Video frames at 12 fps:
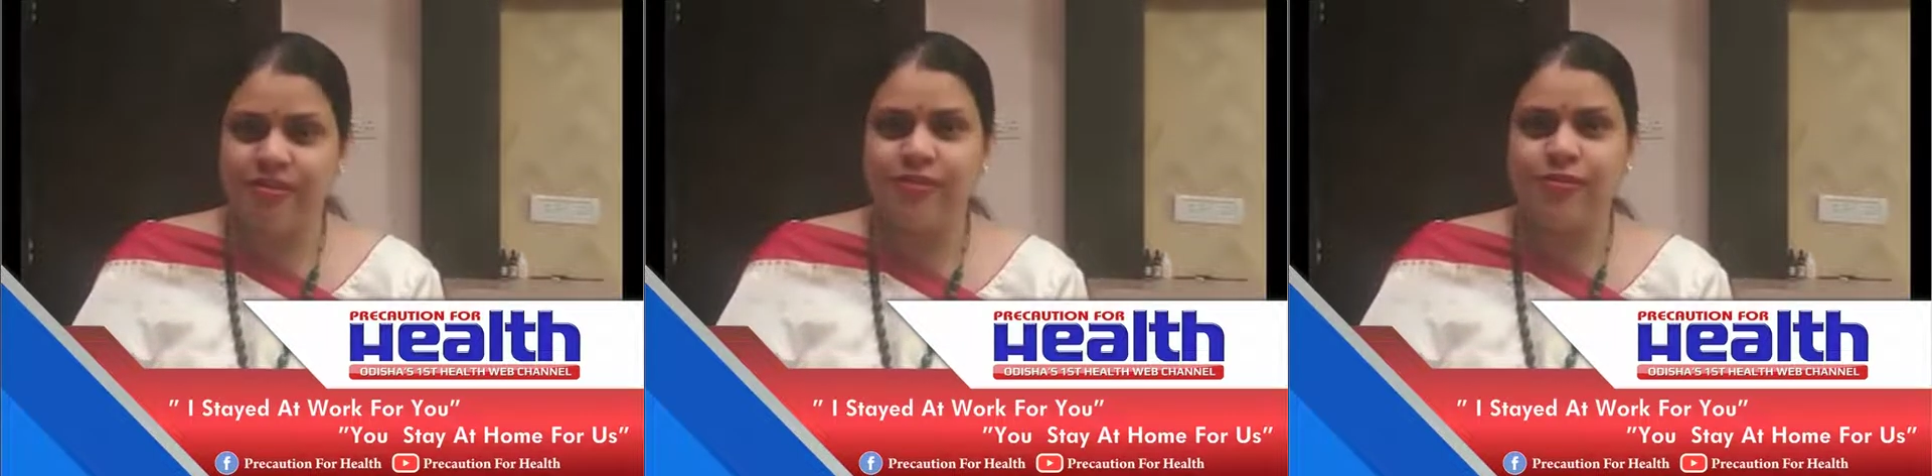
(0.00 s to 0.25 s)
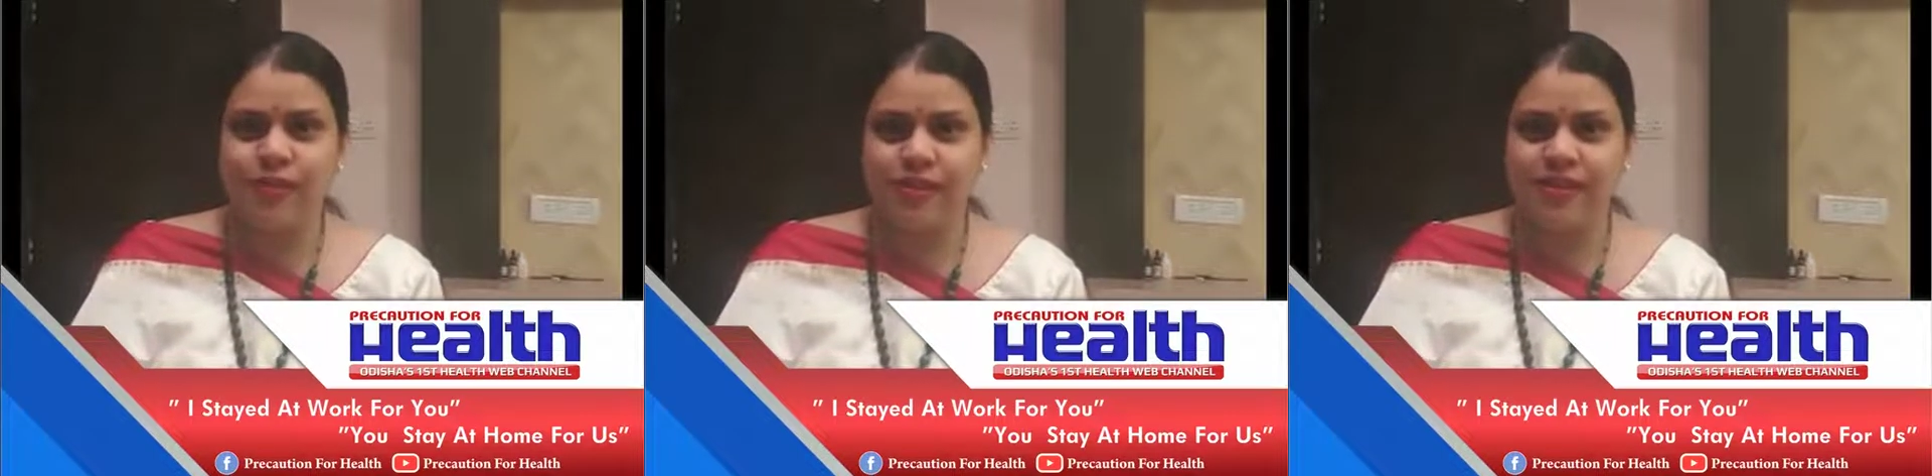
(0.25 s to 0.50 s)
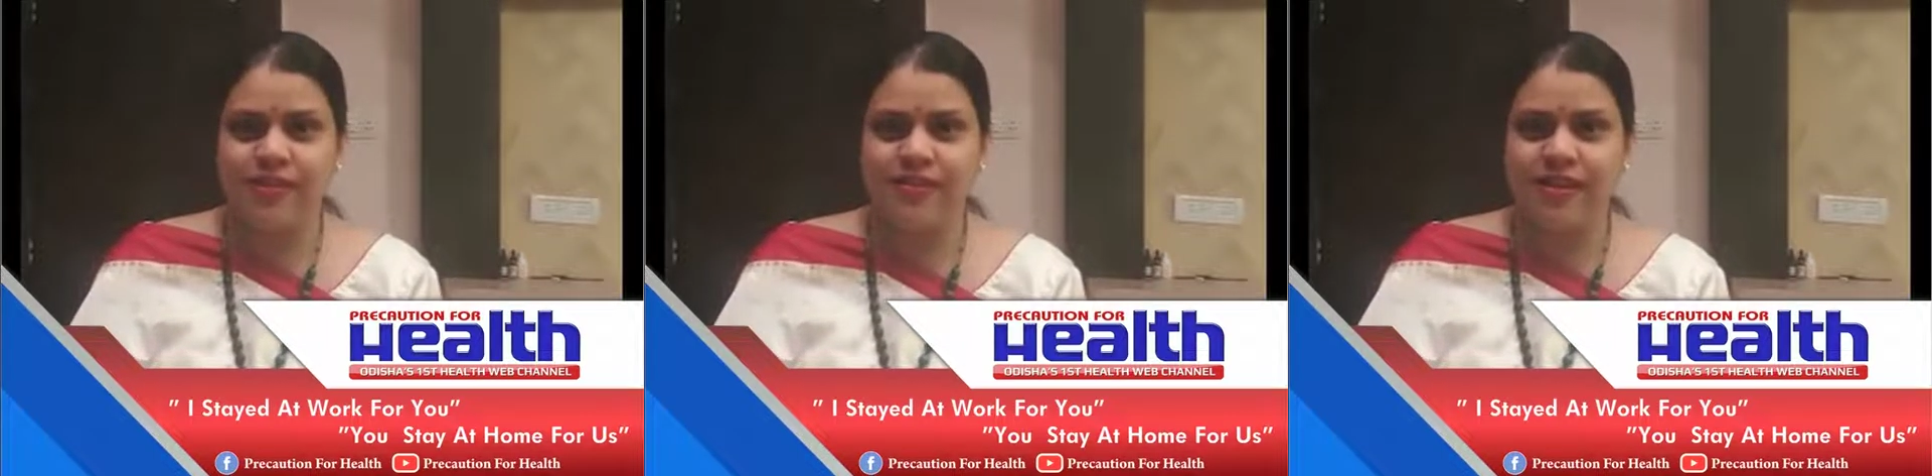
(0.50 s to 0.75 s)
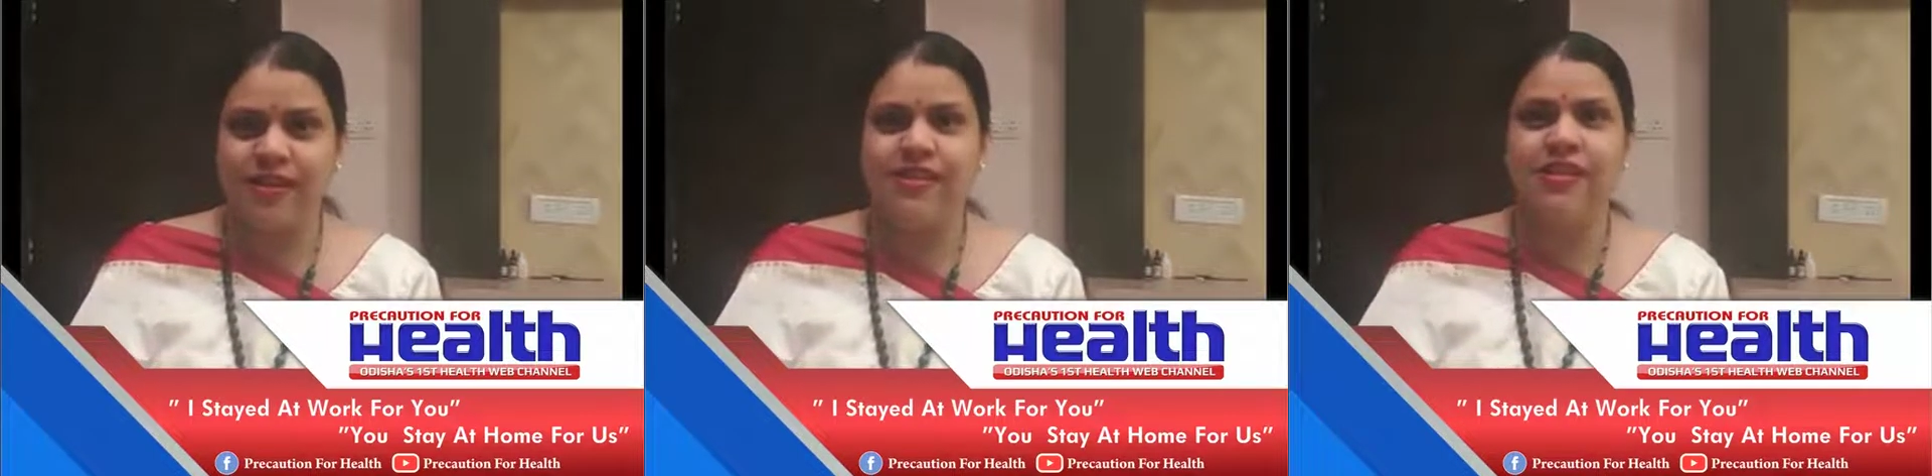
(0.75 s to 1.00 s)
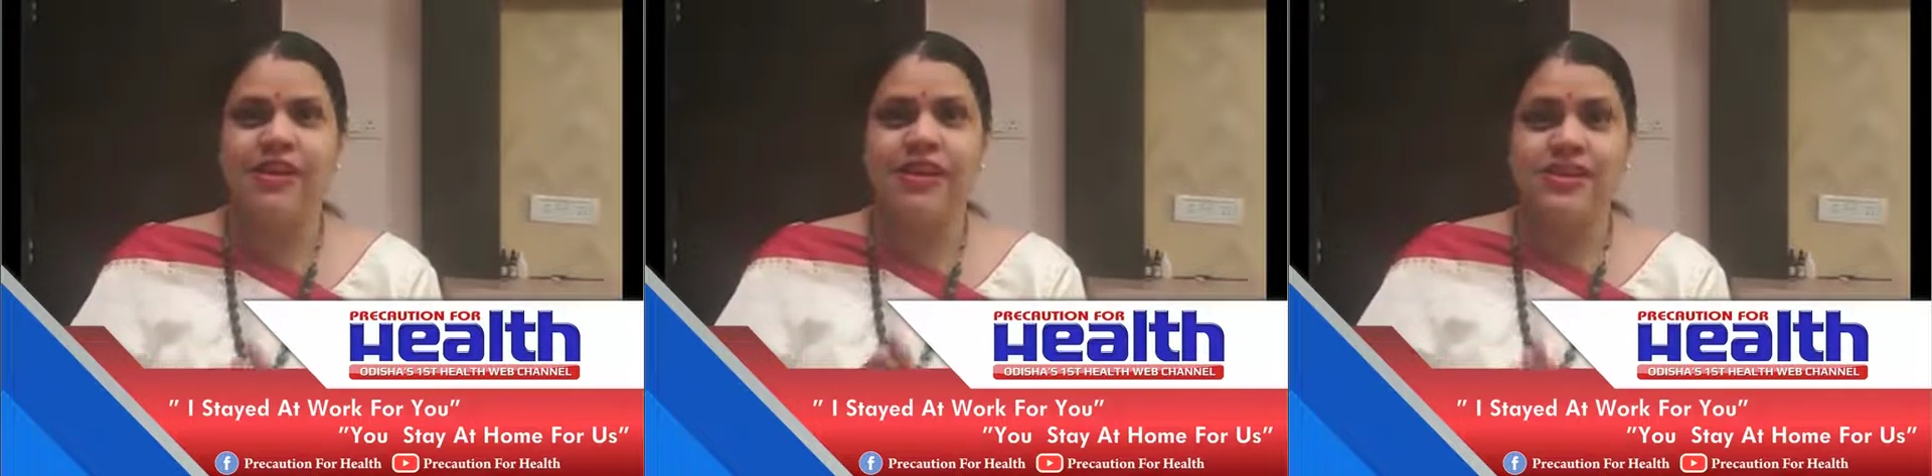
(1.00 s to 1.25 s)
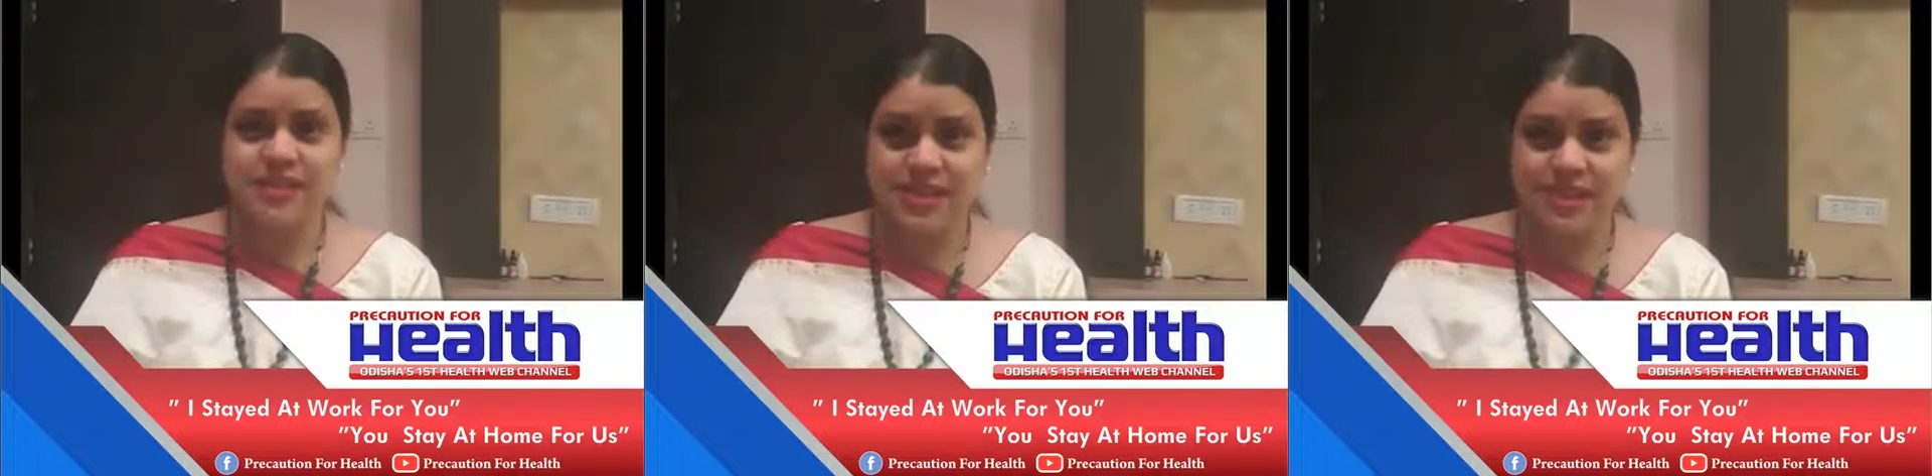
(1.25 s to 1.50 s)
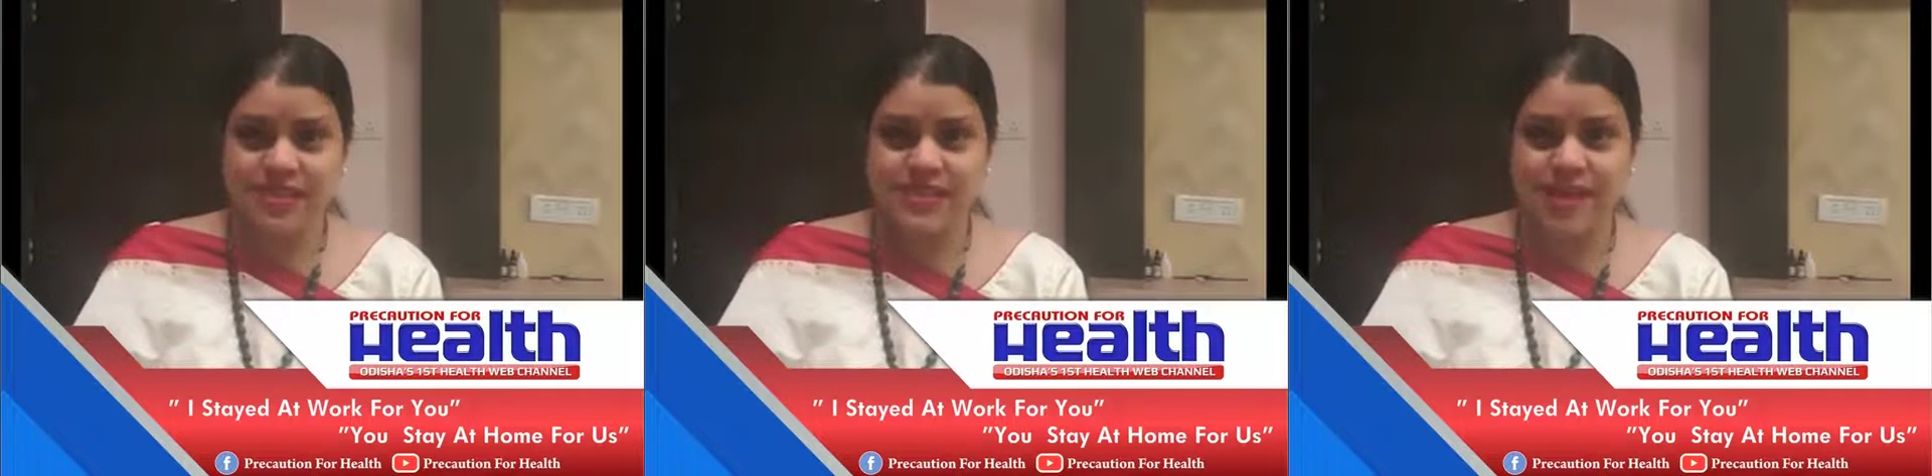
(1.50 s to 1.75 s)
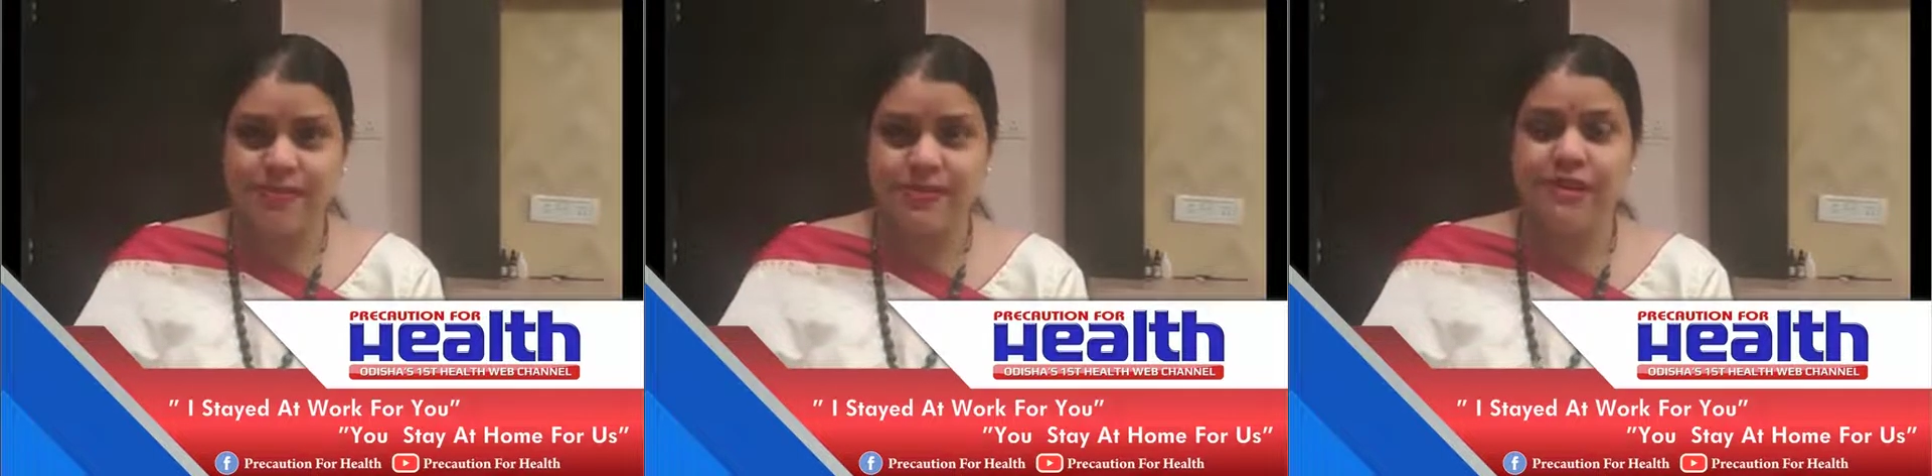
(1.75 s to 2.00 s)
20 seconds, 6
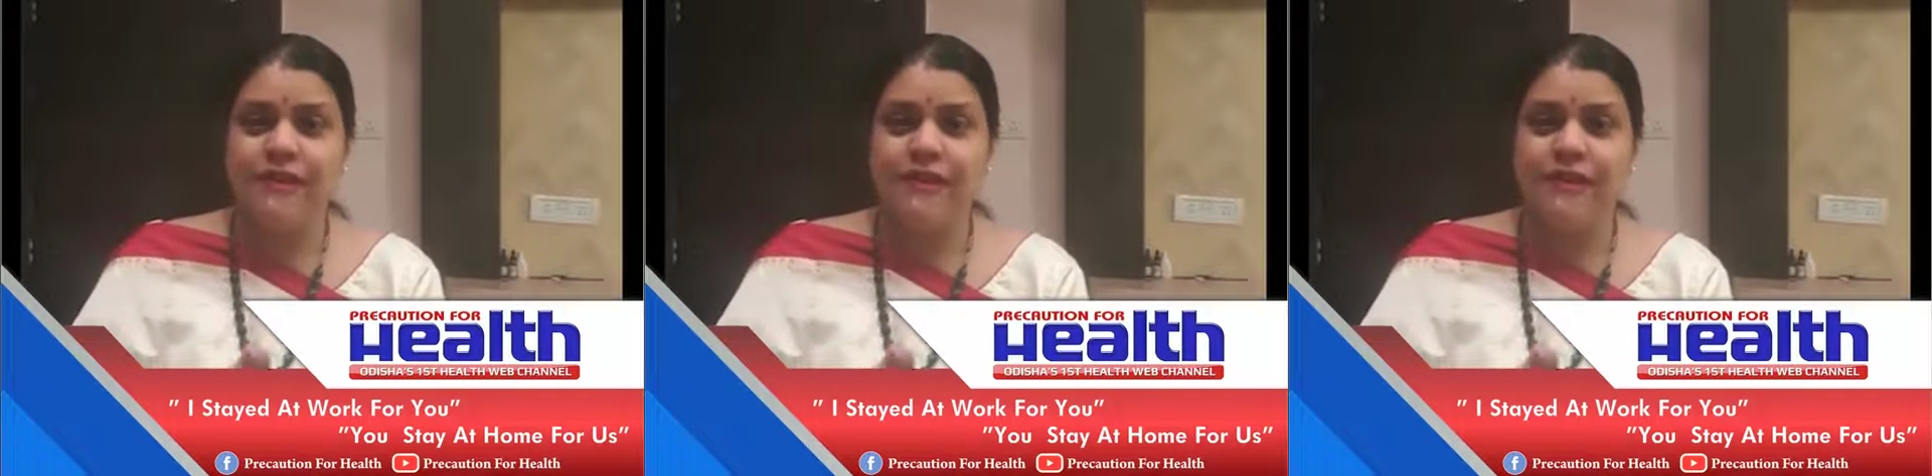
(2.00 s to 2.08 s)
steps,